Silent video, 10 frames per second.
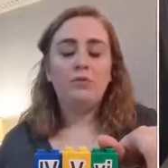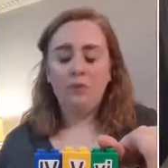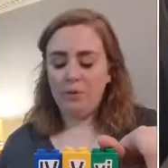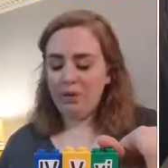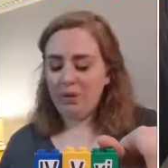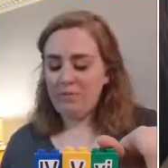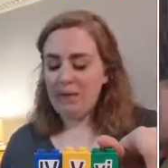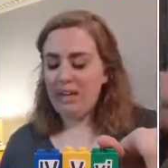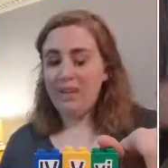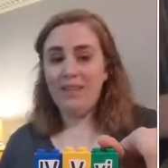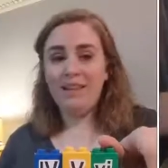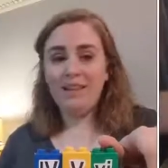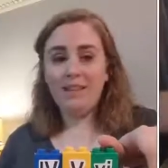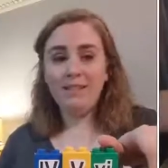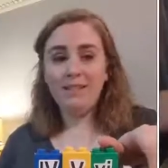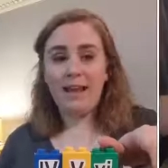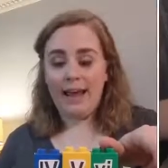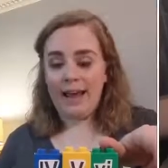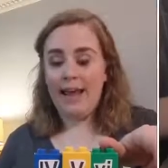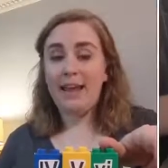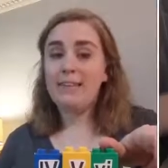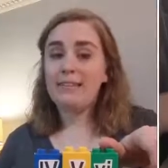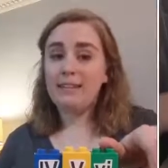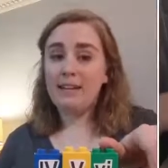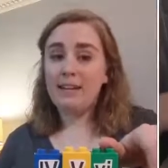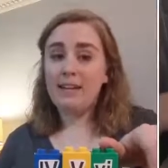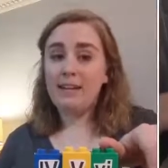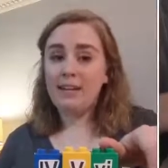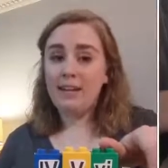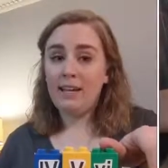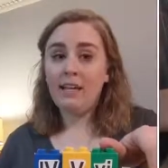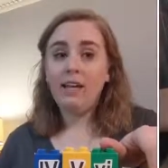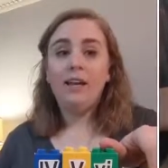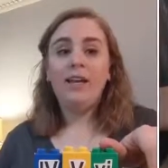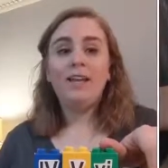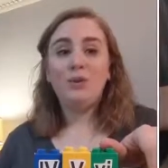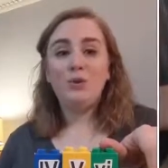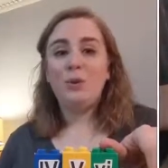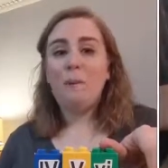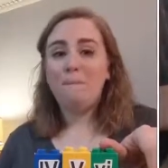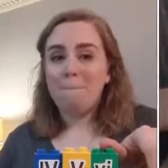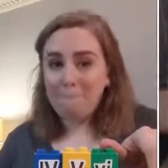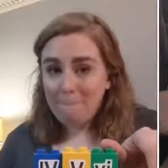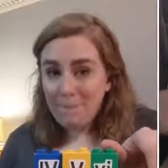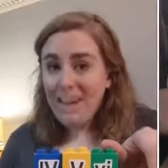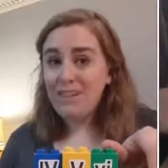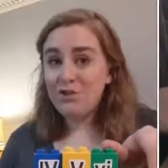we were going to make this A, C, E into a major